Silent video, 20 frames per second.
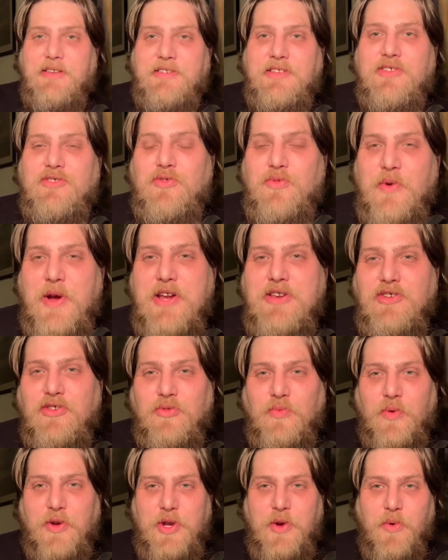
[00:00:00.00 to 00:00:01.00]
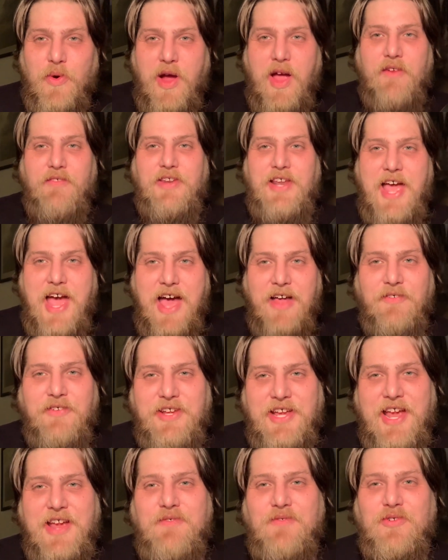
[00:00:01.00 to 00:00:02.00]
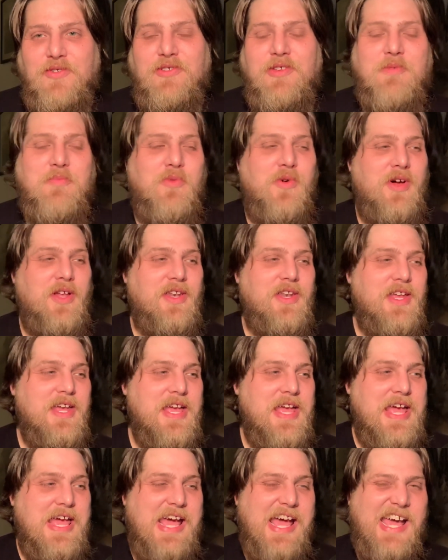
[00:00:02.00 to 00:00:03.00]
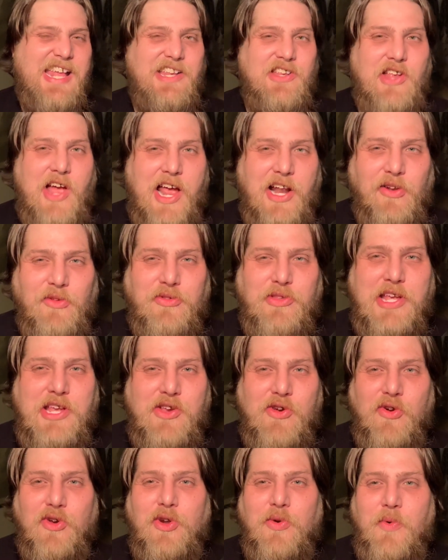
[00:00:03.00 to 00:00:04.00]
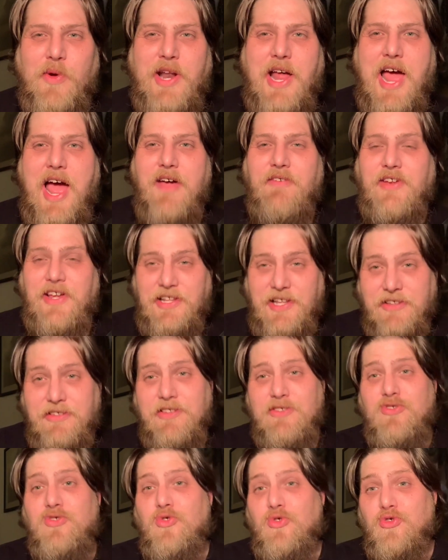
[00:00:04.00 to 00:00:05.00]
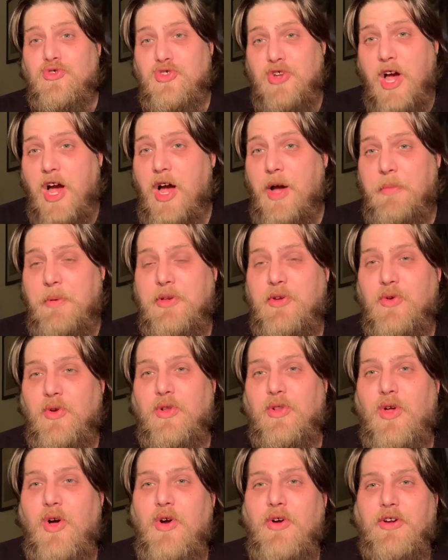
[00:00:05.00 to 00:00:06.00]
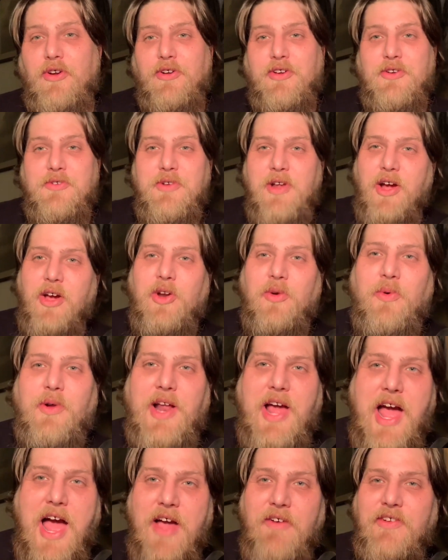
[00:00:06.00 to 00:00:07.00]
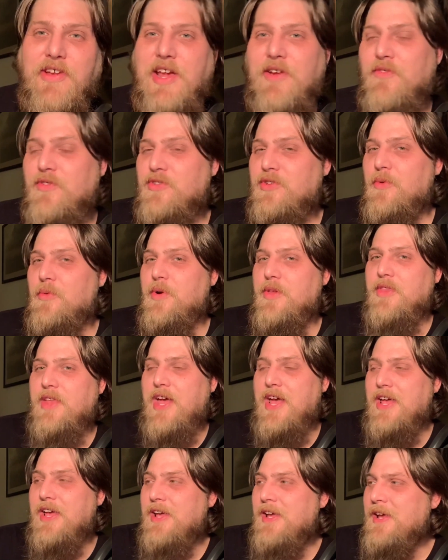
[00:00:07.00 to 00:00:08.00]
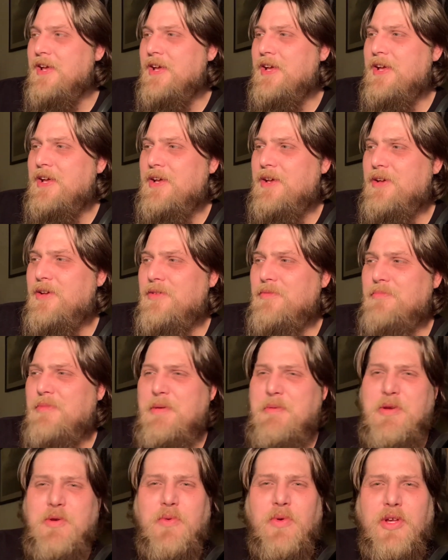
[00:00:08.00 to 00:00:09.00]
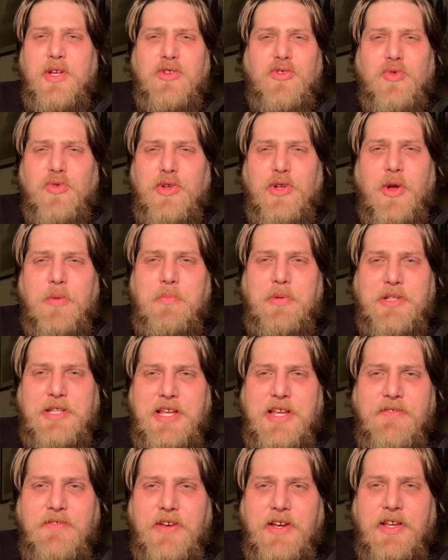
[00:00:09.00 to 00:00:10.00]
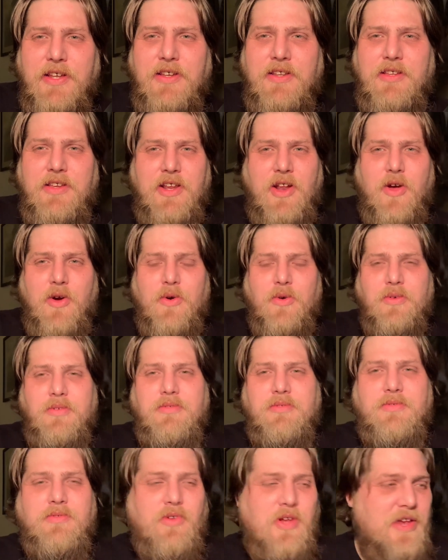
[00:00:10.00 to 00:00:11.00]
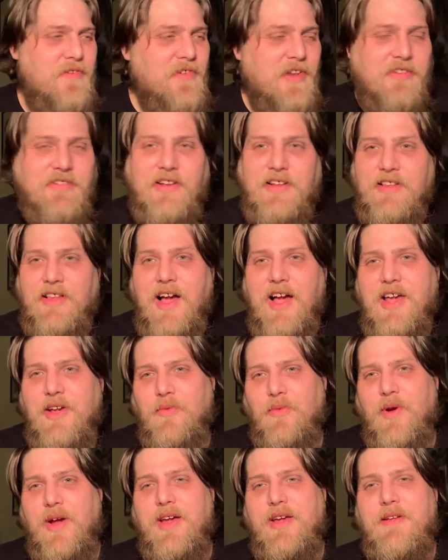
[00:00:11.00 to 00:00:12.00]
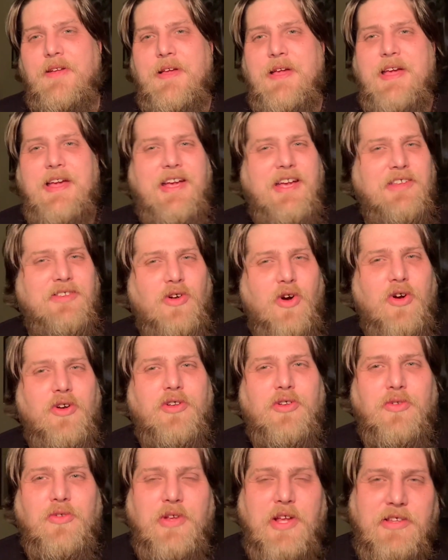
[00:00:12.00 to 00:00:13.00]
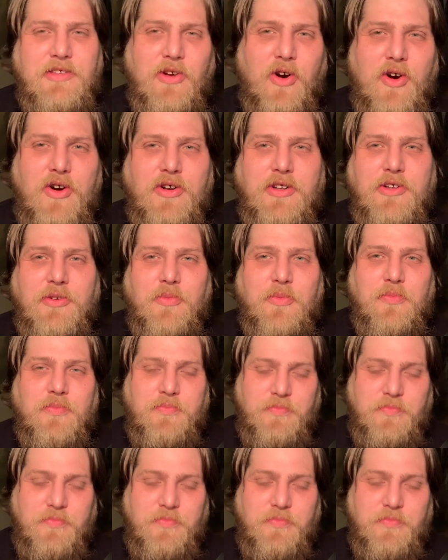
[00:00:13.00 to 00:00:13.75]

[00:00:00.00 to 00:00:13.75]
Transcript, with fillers: situations where you were having to advocate for someone. And I don't think you're going to want to advocate unless it's your job and you're a lawyer. You're not going to want to advocate for someone that maybe you really truly don't believe in. You know, even as a client, right? It's hard to it's hard to